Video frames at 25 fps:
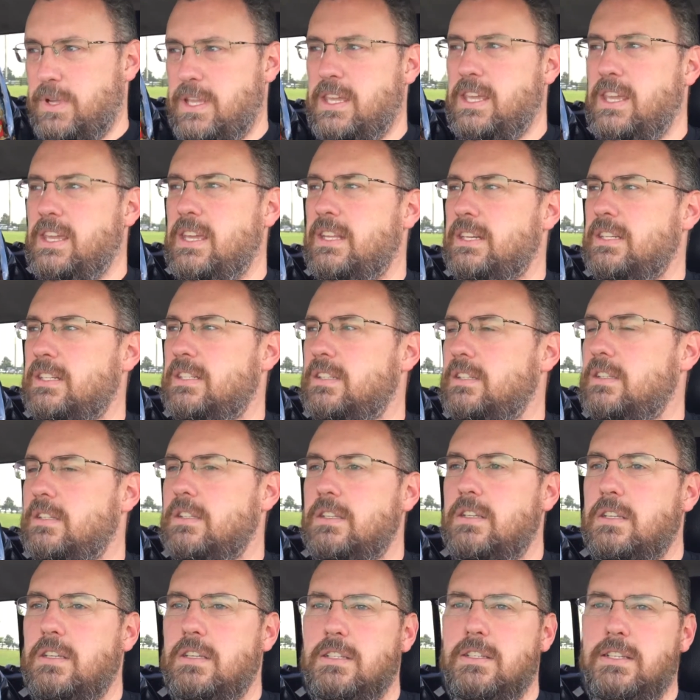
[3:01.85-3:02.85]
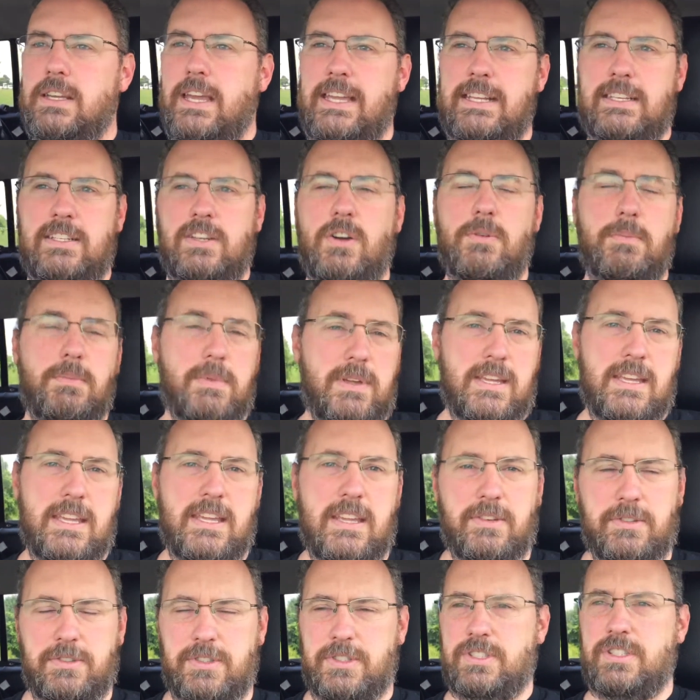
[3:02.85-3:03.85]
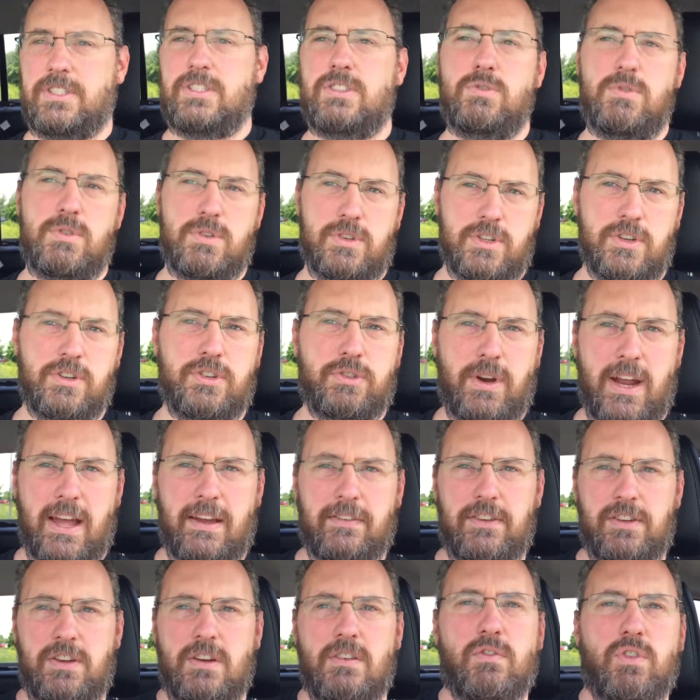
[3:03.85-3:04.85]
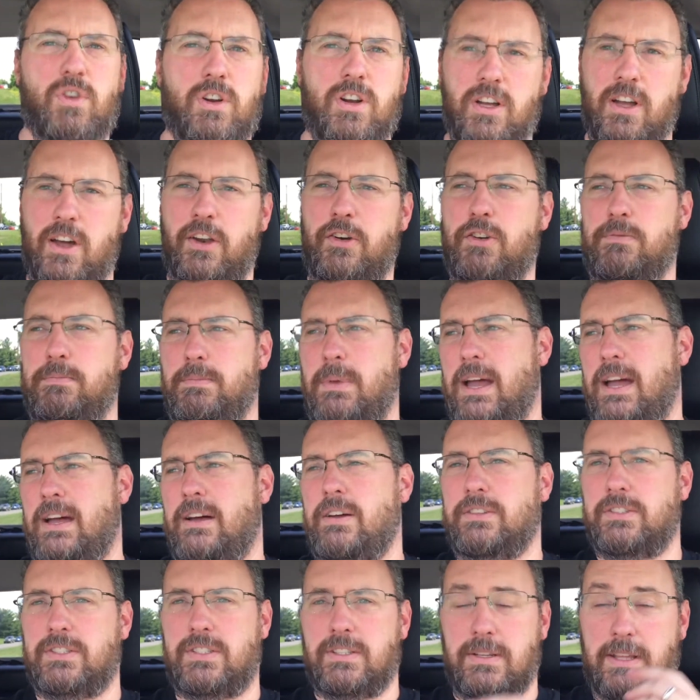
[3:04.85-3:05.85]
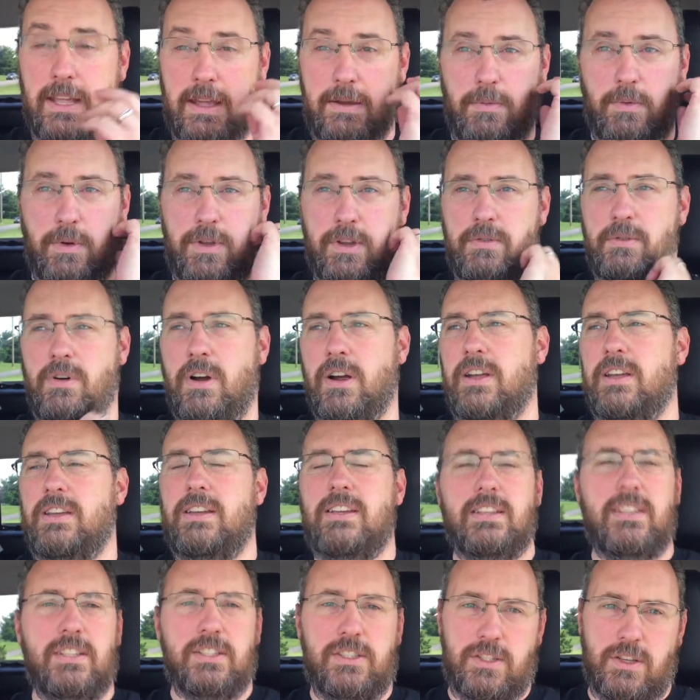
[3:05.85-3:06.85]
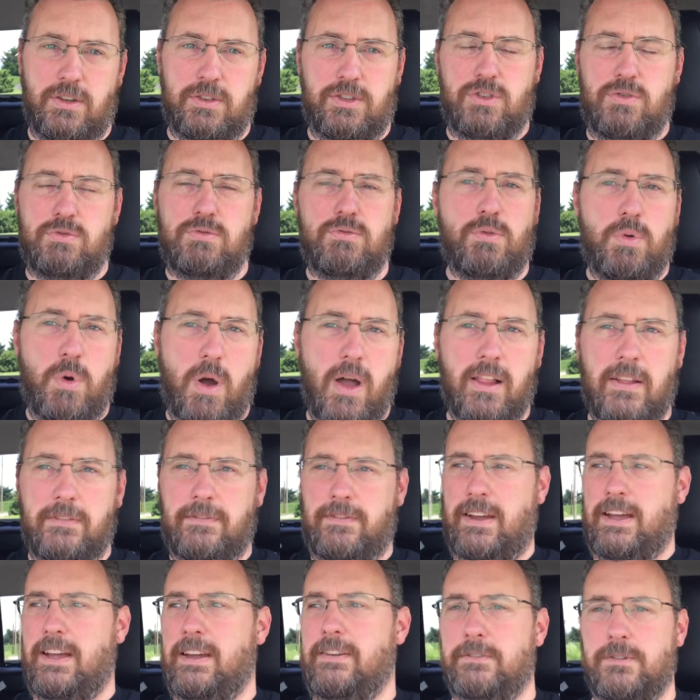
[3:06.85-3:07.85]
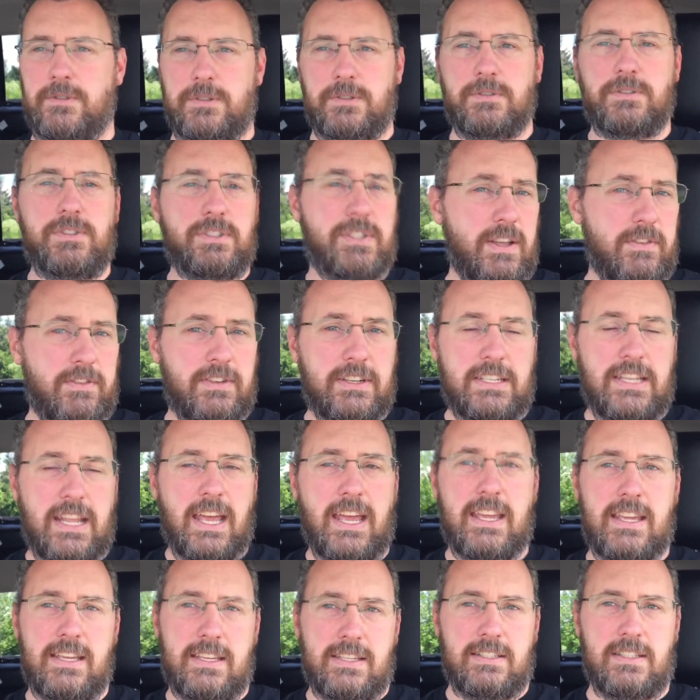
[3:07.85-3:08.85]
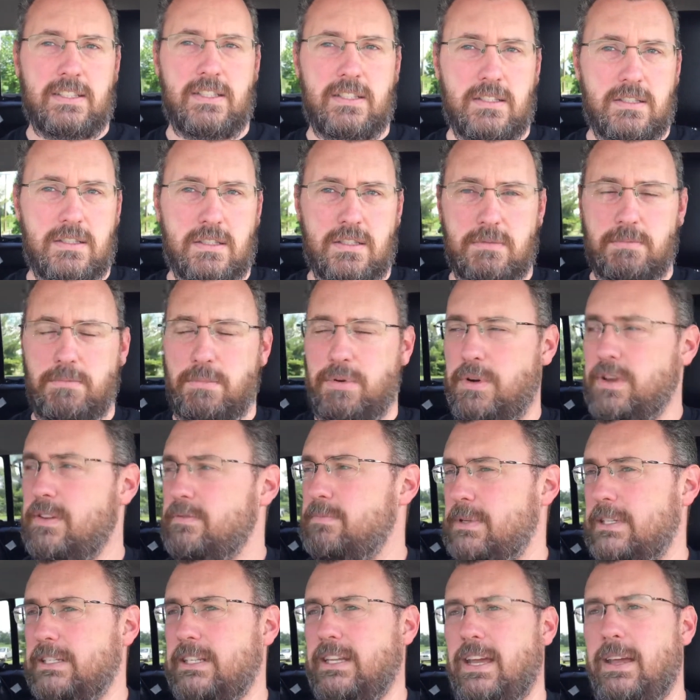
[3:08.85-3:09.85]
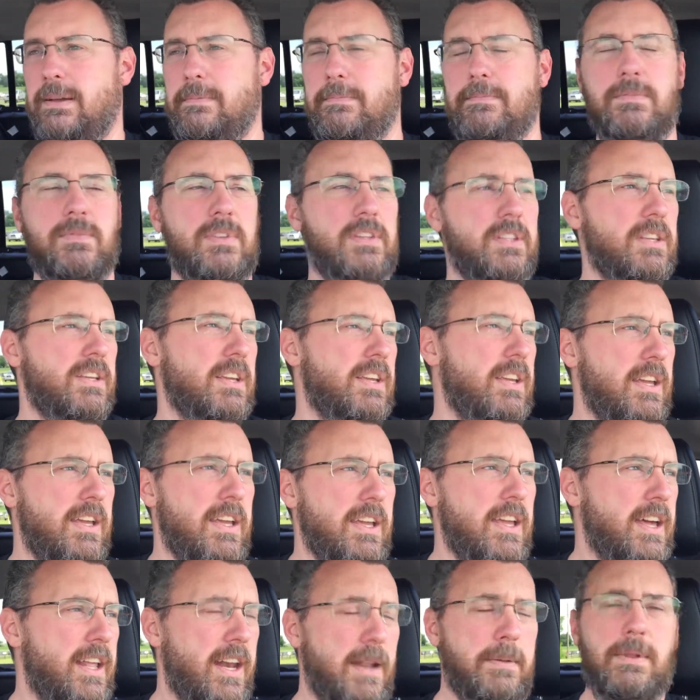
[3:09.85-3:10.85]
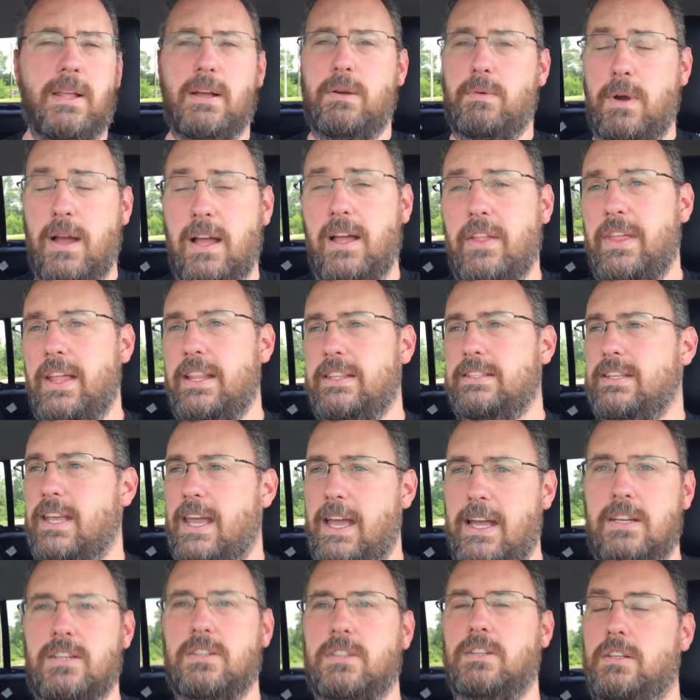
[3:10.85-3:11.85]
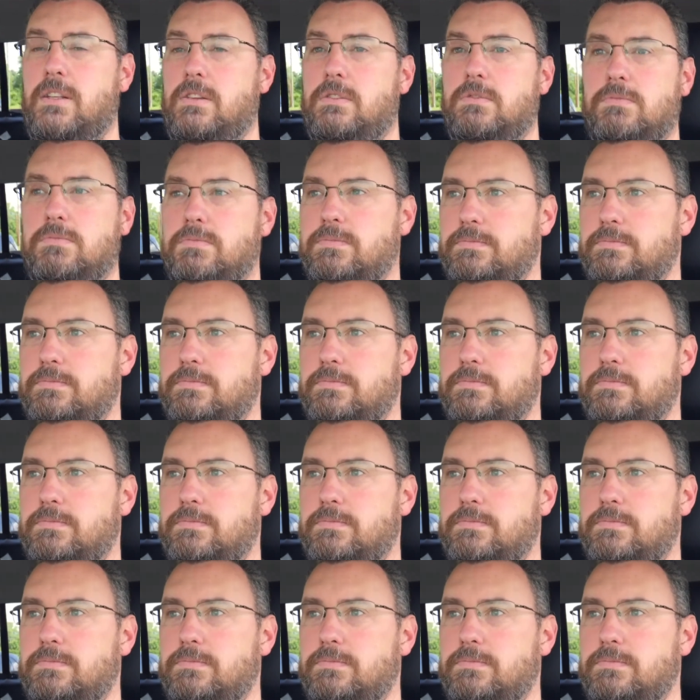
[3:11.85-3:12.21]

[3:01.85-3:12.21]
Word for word: weekend. He told me he was, you're driving over 100 miles to get where you are, so you qualify for seven days bereavement time. And I'm like, wow, that's actually